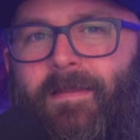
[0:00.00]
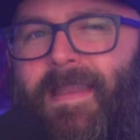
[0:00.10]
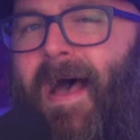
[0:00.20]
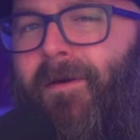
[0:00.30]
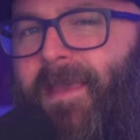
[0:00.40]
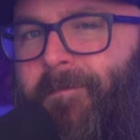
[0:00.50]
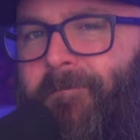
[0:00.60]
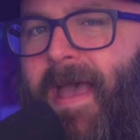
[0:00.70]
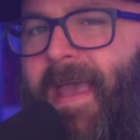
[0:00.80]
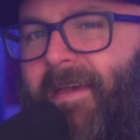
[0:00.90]
Now, you
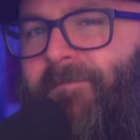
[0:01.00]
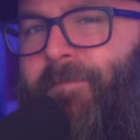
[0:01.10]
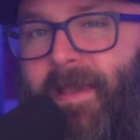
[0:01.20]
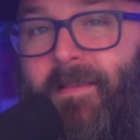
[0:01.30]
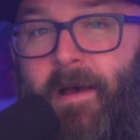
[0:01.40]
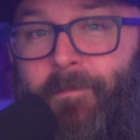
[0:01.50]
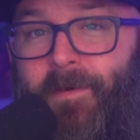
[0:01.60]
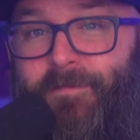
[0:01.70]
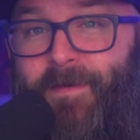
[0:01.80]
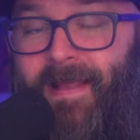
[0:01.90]
may have picked up
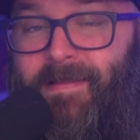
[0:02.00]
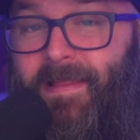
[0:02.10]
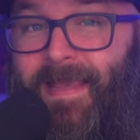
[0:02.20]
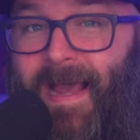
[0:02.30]
on the fact that the